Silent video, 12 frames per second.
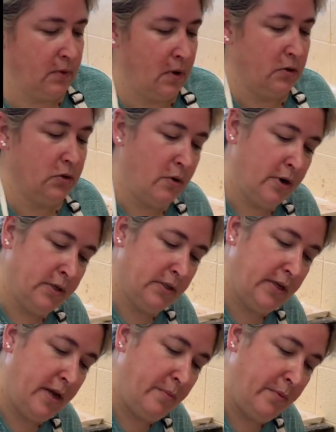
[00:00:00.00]
Score and
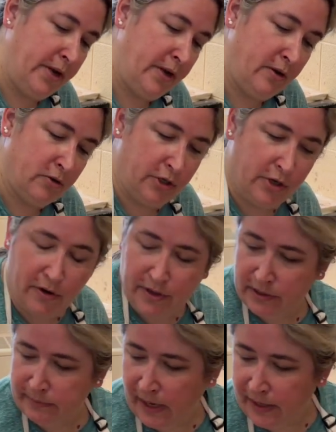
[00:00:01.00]
slip, you should know
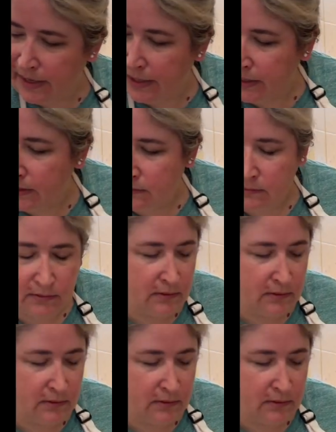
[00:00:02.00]
this by now.